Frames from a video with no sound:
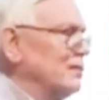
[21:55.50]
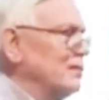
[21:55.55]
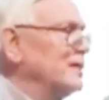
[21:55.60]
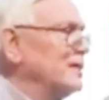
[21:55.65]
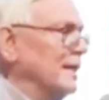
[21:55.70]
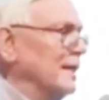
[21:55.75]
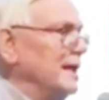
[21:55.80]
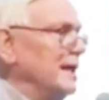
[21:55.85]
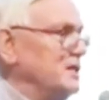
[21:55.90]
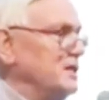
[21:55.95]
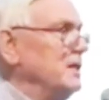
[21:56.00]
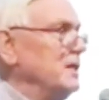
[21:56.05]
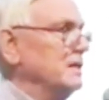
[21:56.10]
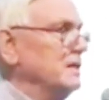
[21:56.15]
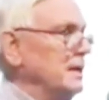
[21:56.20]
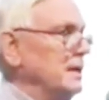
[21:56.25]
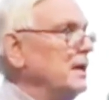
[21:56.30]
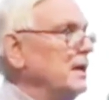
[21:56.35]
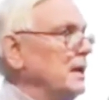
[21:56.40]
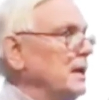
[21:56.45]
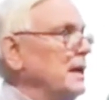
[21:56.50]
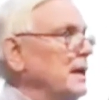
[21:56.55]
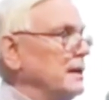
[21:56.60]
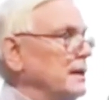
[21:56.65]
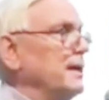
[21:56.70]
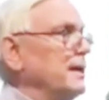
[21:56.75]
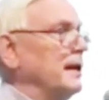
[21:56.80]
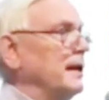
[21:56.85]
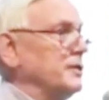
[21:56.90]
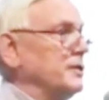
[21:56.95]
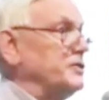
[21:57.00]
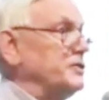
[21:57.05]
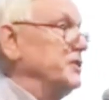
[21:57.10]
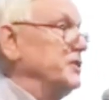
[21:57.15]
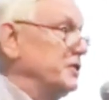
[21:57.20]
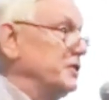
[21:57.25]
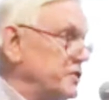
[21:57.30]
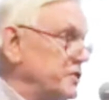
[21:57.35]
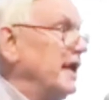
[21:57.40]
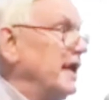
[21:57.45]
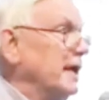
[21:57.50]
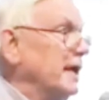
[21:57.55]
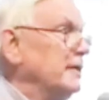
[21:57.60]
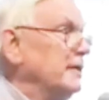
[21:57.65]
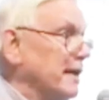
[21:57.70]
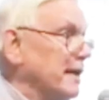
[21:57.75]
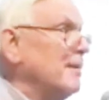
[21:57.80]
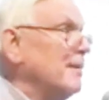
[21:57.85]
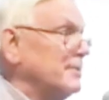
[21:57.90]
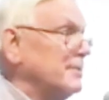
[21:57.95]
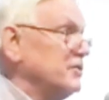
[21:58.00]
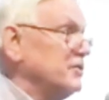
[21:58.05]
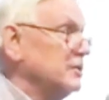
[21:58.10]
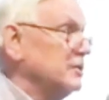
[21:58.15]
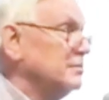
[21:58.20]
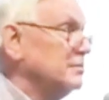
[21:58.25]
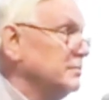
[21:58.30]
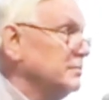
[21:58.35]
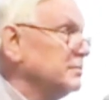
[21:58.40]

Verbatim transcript: to realize he and Engels did say the opposite.